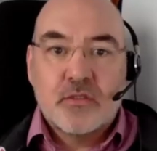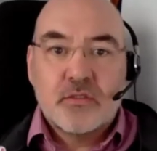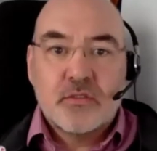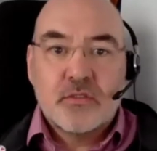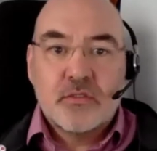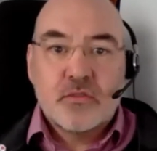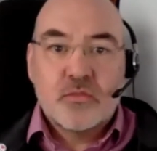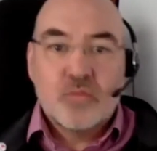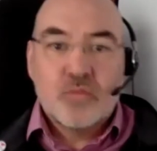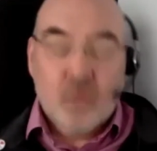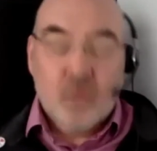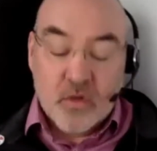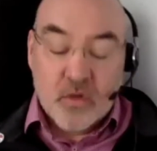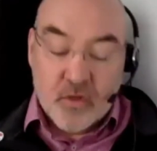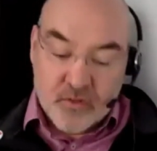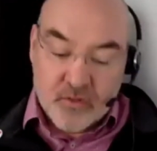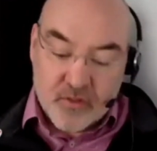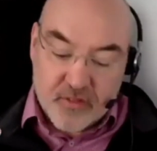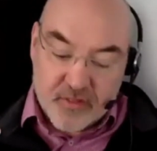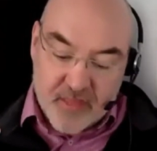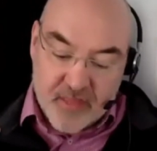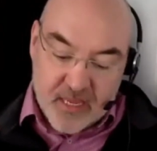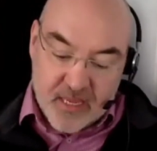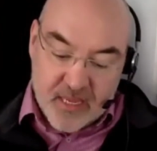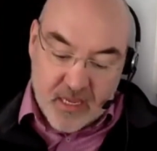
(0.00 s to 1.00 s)
Just
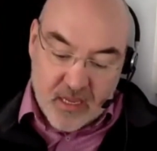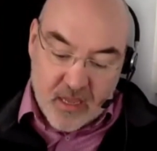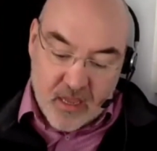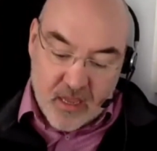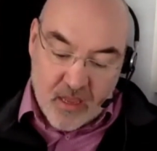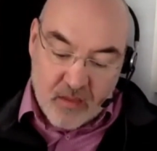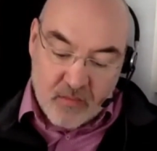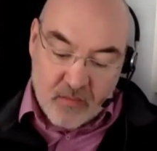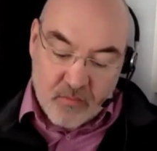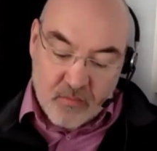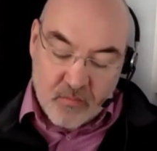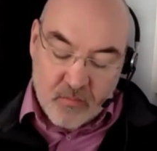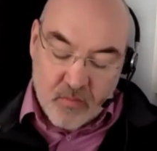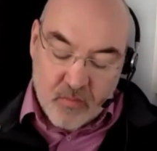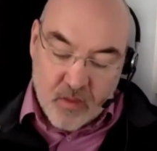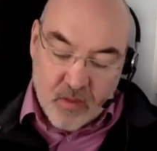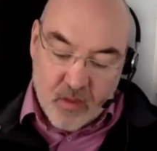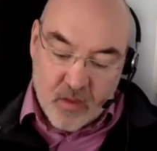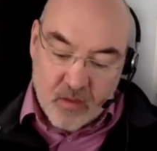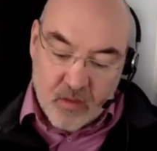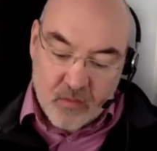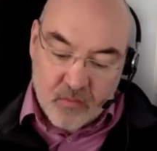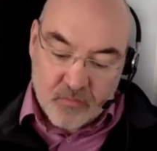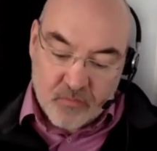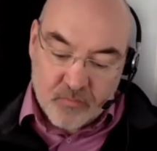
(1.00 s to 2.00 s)
one other thing.
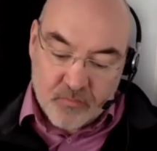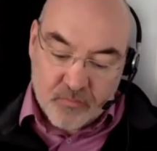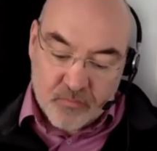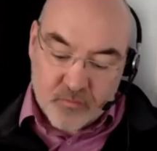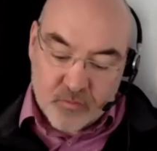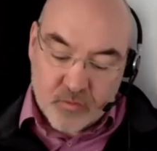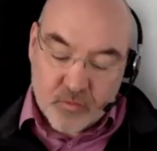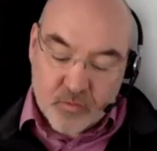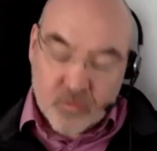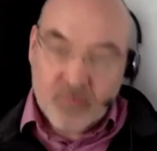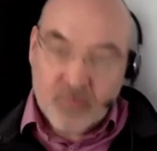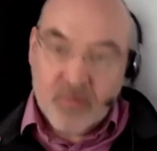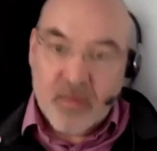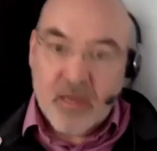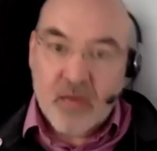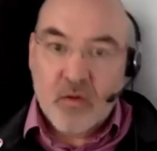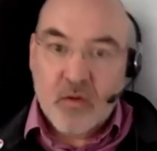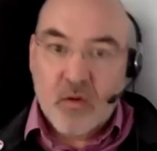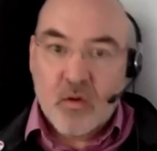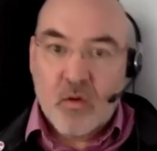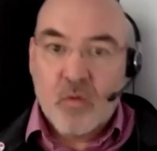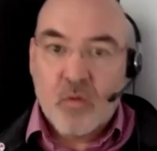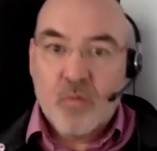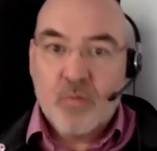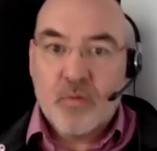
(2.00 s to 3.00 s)
I've talked
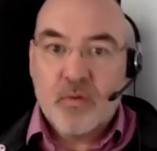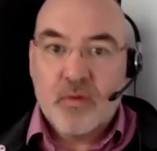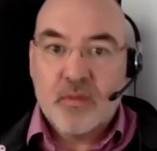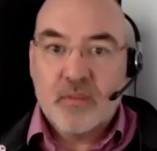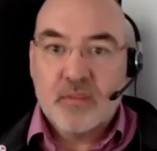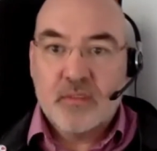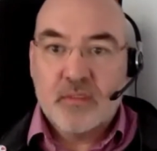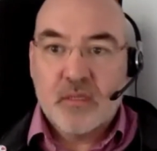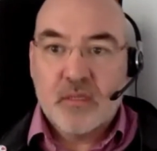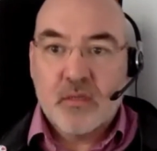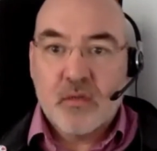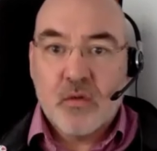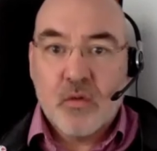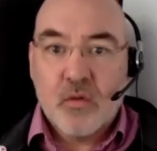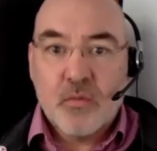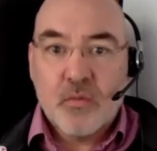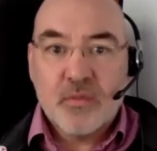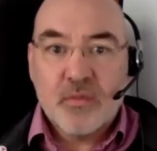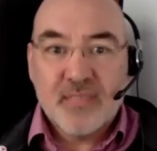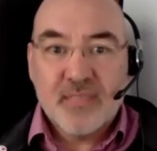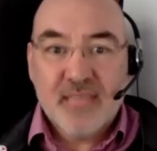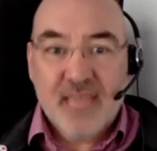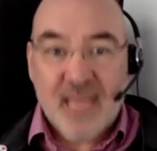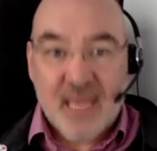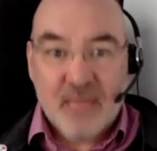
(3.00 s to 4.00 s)
about corporates.
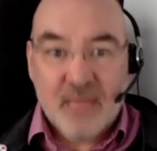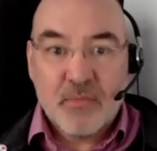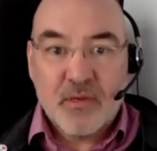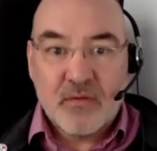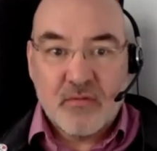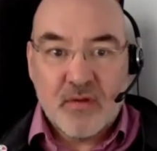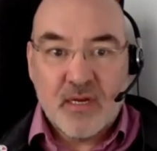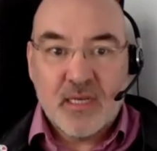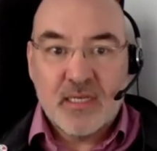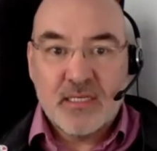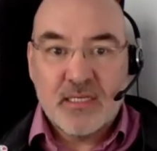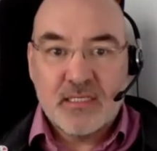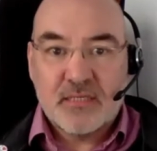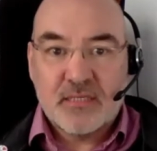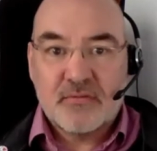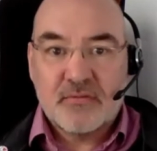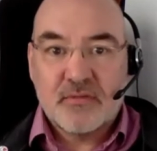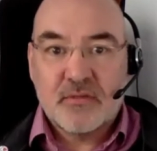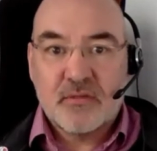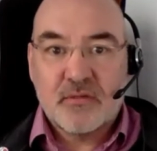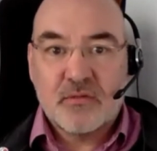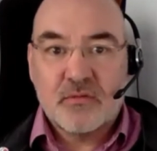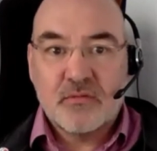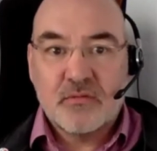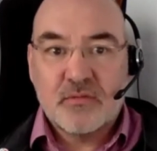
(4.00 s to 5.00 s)
Corporates can be
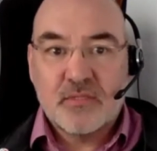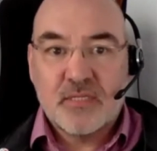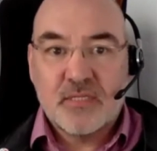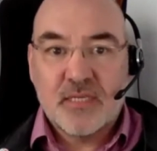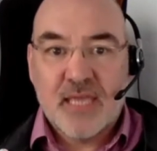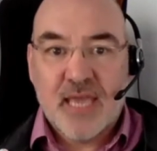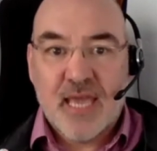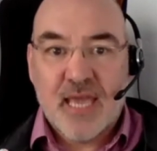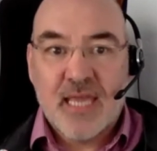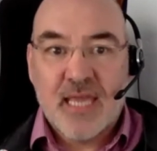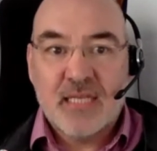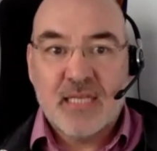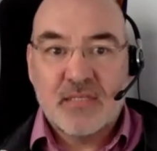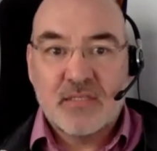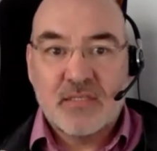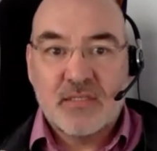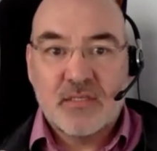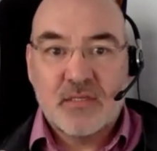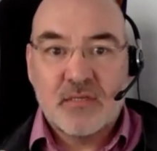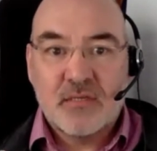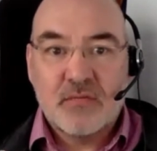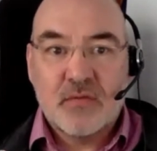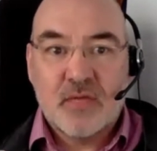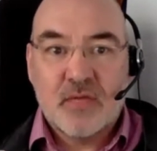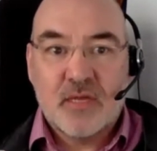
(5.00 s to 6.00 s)
really difficult to get
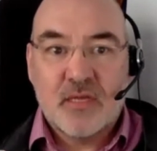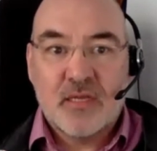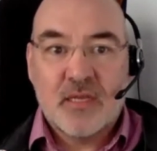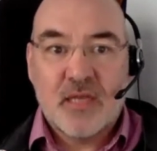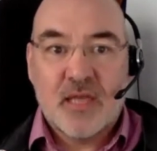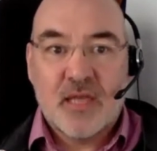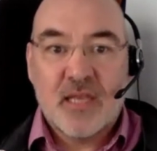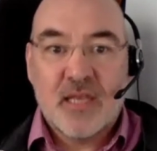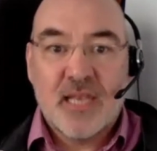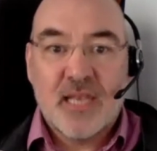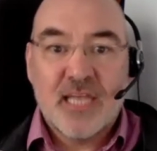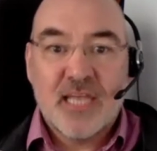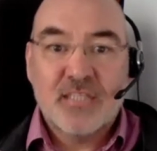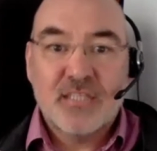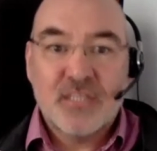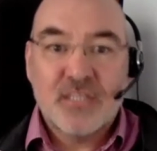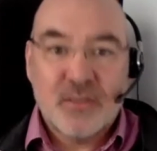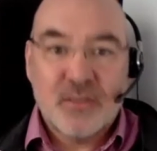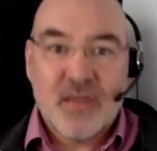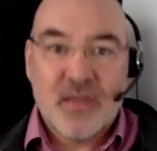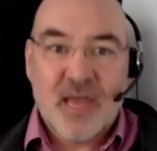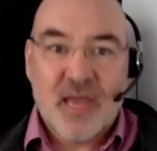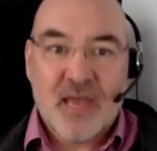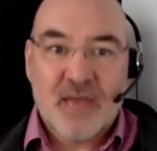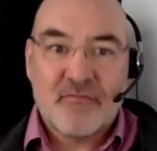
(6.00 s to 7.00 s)
into
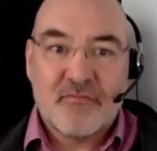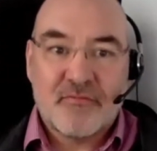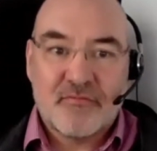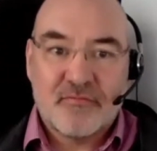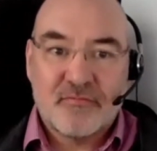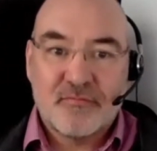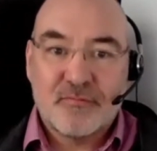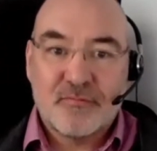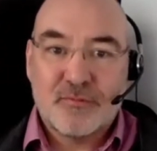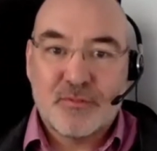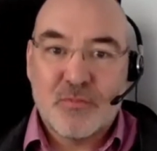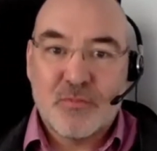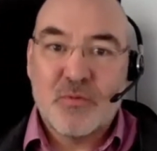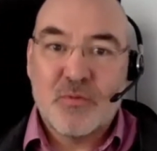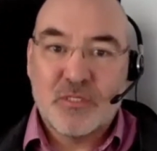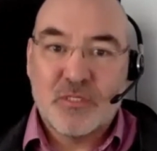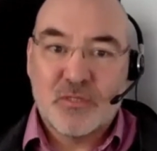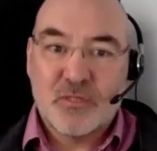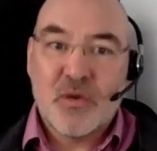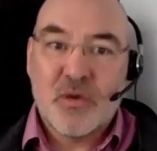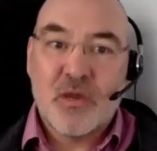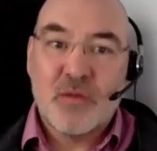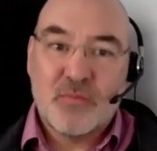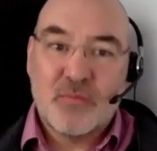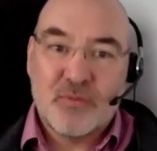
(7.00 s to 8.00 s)
unless you have
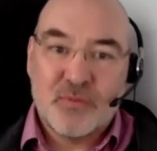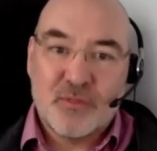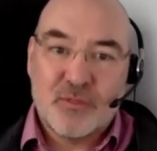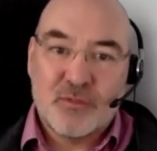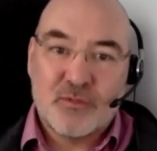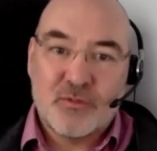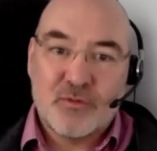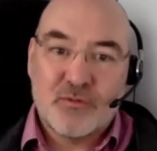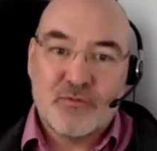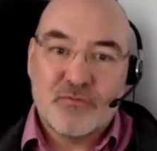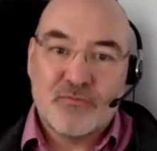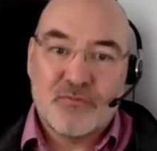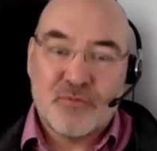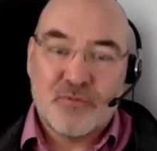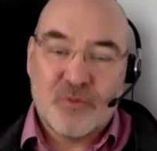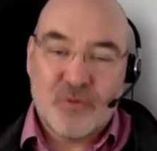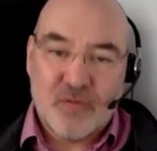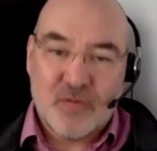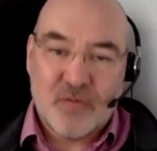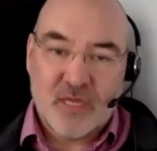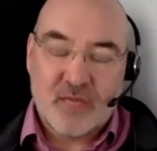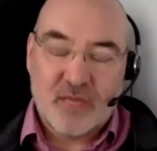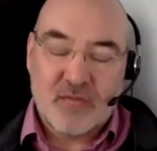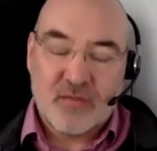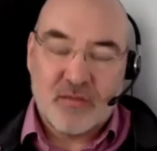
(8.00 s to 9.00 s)
someone to open the door
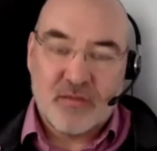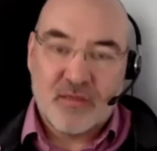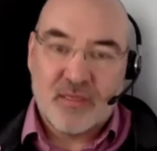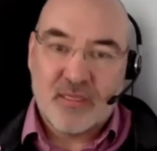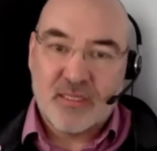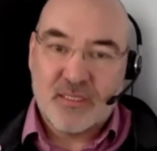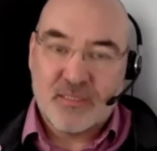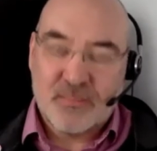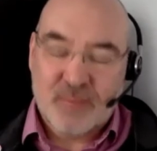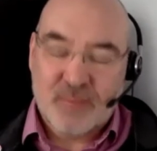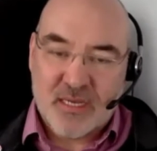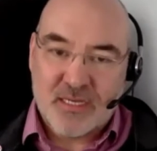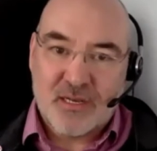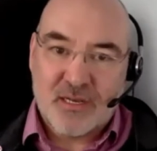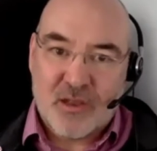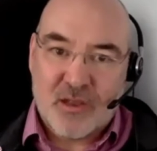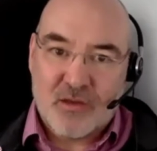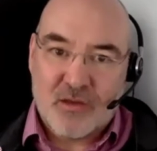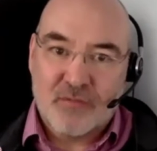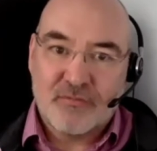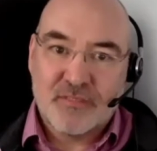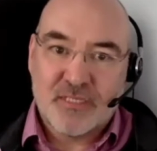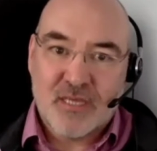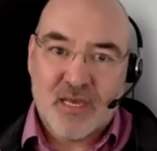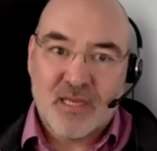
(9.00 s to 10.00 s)
for you. You can spend
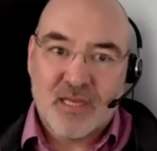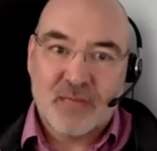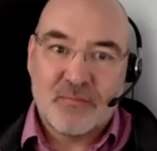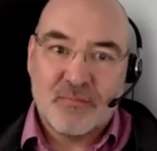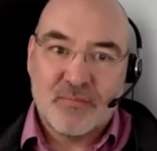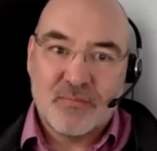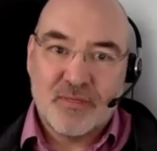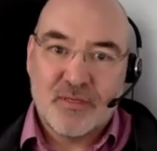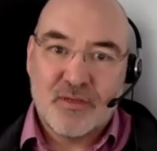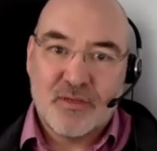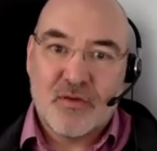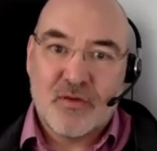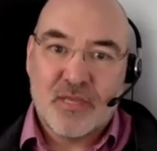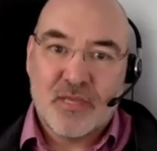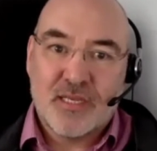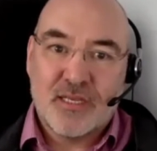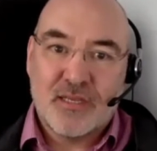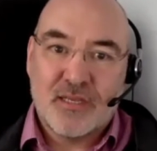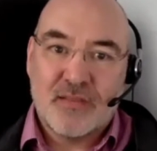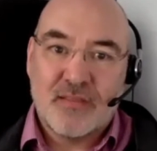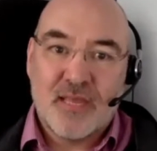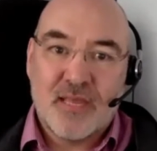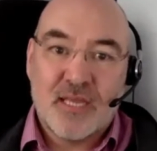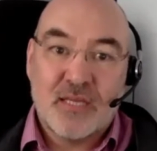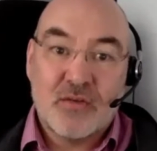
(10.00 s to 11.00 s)
a lot of time
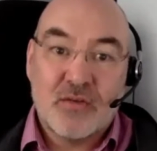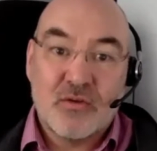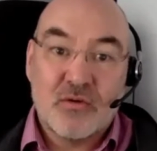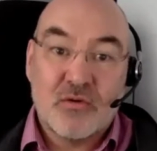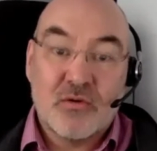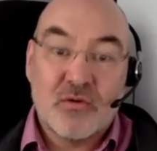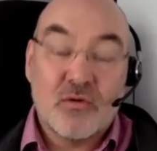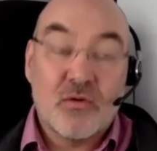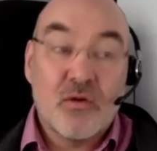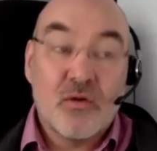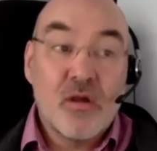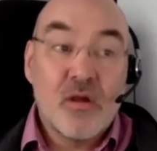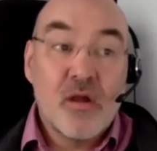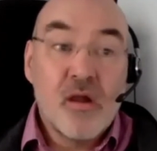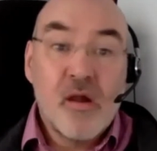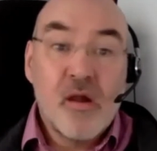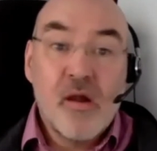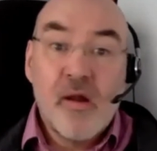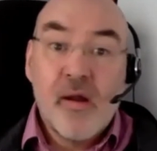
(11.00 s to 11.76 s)
knocking at their door.